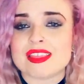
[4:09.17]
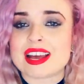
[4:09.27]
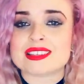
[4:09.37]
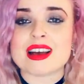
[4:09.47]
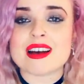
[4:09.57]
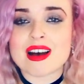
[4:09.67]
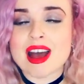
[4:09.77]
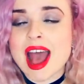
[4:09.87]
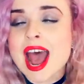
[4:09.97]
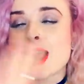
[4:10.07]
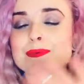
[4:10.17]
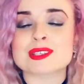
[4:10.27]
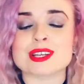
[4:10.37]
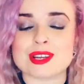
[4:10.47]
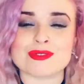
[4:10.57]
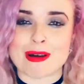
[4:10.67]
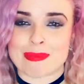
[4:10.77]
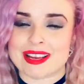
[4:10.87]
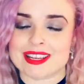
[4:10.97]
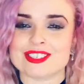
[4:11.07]
That's absolute
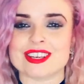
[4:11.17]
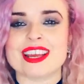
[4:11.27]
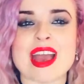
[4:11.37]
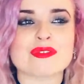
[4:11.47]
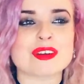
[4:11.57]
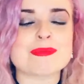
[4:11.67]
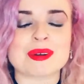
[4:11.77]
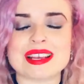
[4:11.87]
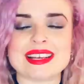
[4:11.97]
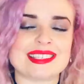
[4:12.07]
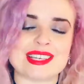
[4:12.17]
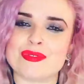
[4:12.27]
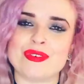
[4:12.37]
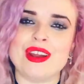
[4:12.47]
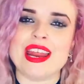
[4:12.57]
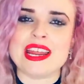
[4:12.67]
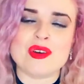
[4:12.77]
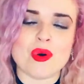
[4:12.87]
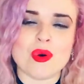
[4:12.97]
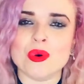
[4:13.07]
rubbish. Everybody is different
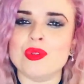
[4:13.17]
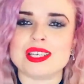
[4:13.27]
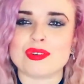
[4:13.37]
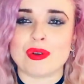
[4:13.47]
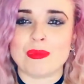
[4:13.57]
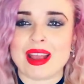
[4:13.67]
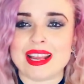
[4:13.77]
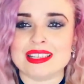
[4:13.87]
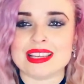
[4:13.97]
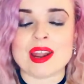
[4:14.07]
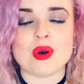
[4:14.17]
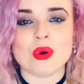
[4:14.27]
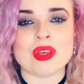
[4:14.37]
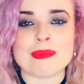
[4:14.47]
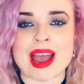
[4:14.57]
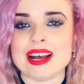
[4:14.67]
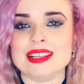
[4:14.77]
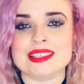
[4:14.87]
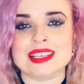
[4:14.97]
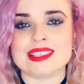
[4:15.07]
in all the different ways, and all that
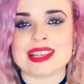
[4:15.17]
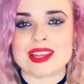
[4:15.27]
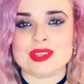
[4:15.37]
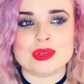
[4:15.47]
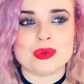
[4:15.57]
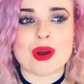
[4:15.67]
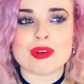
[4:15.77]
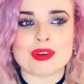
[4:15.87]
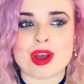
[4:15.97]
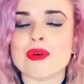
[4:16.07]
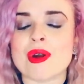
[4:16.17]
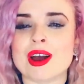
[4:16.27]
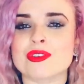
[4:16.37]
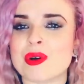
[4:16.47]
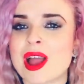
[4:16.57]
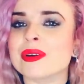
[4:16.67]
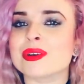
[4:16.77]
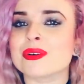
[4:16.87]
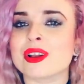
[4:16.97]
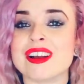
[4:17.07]
matters is that you go around
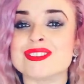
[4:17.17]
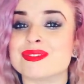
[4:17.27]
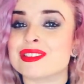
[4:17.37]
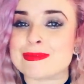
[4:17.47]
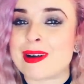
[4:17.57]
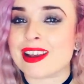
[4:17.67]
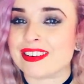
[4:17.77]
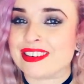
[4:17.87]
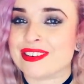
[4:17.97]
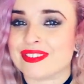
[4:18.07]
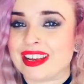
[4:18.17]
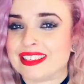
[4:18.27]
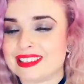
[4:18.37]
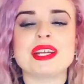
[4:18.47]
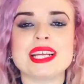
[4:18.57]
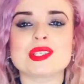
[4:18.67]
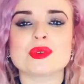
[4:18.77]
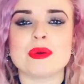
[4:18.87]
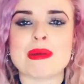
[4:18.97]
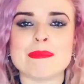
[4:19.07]
wearing your clothes with a smile on your face. We need
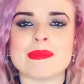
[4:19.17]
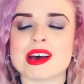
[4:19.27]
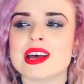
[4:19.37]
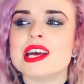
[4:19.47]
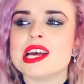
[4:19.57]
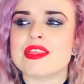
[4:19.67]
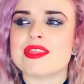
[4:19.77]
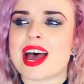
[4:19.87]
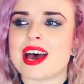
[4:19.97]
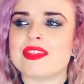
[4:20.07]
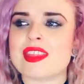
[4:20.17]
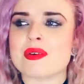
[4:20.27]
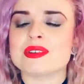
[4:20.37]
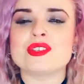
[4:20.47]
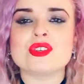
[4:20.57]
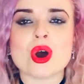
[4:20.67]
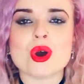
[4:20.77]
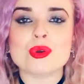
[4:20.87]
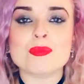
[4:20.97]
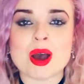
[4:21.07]
to remember that there is
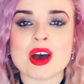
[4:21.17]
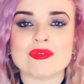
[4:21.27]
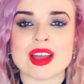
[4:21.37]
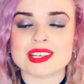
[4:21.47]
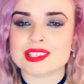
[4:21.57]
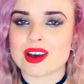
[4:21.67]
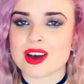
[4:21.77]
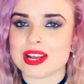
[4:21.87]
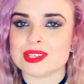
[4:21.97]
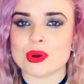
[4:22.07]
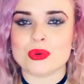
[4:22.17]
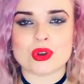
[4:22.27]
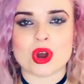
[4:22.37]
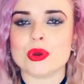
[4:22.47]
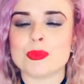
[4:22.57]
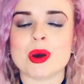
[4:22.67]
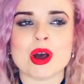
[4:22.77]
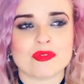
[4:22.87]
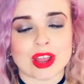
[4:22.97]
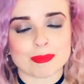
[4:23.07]
no perfect size or no
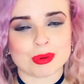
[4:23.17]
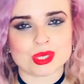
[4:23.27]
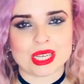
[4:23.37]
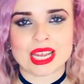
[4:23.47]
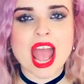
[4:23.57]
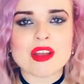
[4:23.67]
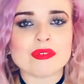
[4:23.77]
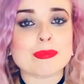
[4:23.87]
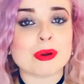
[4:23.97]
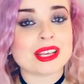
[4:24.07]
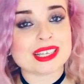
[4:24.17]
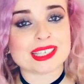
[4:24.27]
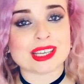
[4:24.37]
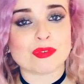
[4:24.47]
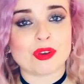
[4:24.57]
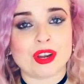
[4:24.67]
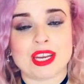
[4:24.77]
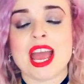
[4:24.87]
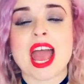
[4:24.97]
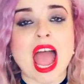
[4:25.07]
perfect body. Everybody is
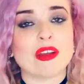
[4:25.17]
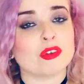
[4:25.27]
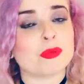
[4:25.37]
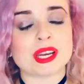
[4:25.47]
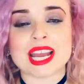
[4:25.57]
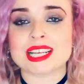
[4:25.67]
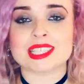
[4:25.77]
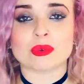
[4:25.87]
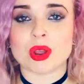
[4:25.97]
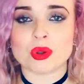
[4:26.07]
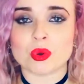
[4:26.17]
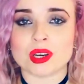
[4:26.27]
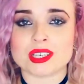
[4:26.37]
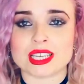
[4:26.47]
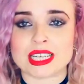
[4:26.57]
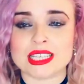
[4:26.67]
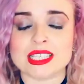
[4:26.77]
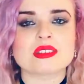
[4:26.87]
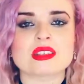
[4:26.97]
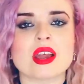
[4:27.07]
different, everybody has their own
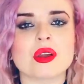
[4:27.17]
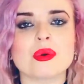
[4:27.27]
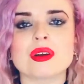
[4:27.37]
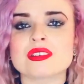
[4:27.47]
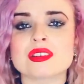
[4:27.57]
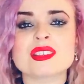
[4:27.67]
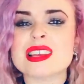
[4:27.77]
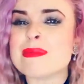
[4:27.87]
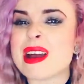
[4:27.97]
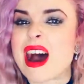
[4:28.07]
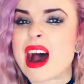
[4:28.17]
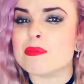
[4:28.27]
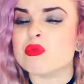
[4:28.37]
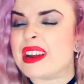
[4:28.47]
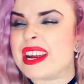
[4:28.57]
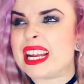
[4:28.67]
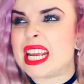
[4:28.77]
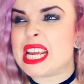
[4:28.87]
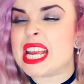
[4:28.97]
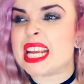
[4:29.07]
qualities. So to sum it up
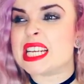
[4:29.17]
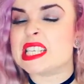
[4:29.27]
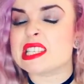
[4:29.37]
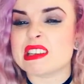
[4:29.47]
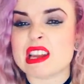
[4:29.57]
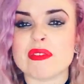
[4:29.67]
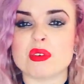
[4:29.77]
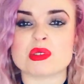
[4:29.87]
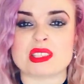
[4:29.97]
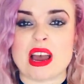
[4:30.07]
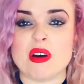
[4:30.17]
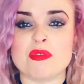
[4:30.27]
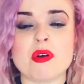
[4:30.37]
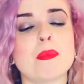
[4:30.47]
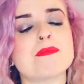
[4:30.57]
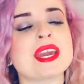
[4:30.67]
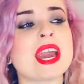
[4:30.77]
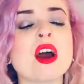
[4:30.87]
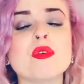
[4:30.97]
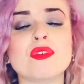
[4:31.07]
really is, love yourself, be
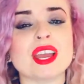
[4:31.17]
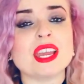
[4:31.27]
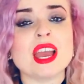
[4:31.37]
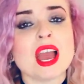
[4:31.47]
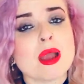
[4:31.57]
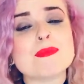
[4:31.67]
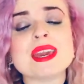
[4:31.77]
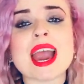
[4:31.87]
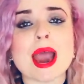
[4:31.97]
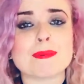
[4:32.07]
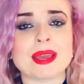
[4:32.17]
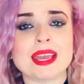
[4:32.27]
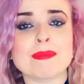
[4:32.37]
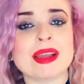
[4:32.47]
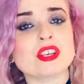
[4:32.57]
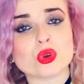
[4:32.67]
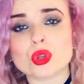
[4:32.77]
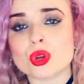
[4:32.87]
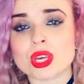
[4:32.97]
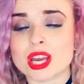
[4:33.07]
healthy, be happy, make sure
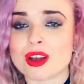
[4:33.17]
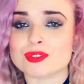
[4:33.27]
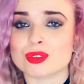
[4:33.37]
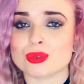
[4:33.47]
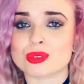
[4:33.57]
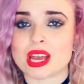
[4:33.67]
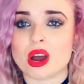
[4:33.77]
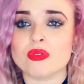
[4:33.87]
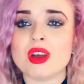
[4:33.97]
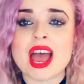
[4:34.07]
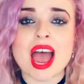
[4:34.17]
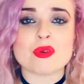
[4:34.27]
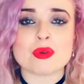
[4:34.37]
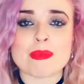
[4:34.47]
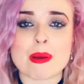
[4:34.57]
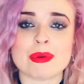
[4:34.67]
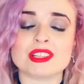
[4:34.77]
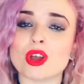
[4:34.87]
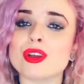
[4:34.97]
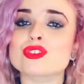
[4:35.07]
you're looking after yourself, and
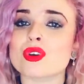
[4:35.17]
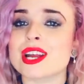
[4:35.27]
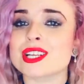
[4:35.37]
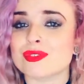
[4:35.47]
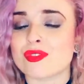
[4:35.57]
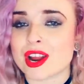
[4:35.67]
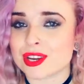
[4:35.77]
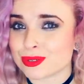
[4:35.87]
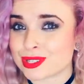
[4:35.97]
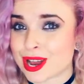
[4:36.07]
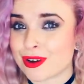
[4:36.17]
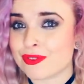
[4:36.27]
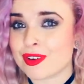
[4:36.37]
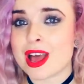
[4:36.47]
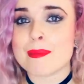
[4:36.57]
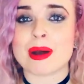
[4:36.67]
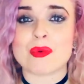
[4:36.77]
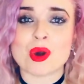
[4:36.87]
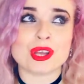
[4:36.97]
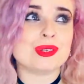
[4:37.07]
remember, don't try and define yourself by
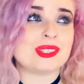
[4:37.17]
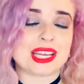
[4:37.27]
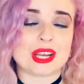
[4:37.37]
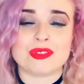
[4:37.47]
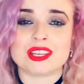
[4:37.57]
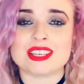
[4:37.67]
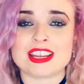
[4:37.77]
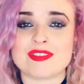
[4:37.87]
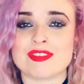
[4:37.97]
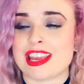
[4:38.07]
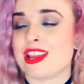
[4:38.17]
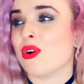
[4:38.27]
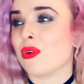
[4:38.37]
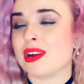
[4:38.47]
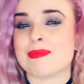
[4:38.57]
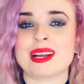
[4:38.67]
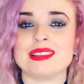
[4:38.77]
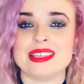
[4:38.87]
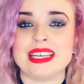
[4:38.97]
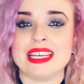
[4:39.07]
what you see on the TV or in a
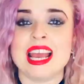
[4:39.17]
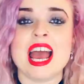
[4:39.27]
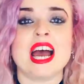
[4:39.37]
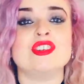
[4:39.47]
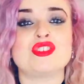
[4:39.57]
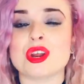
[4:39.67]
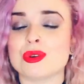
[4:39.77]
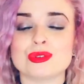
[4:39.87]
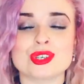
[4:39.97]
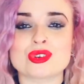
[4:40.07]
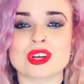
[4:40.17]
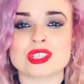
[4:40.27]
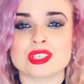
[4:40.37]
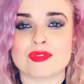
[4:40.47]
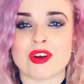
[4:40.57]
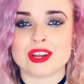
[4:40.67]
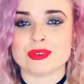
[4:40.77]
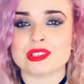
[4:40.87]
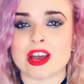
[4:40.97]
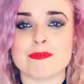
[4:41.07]
magazine, and don't also try to define
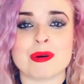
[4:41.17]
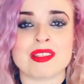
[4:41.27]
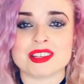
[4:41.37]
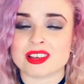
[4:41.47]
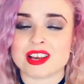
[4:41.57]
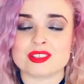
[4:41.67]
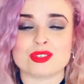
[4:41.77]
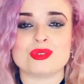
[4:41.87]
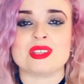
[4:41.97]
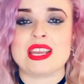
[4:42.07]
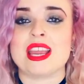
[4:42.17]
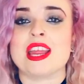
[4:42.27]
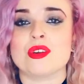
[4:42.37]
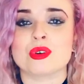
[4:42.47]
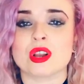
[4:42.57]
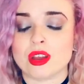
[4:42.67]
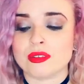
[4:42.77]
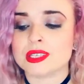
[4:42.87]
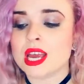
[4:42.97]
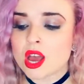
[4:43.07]
yourself by the sizes you see in your
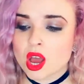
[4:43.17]
clothes.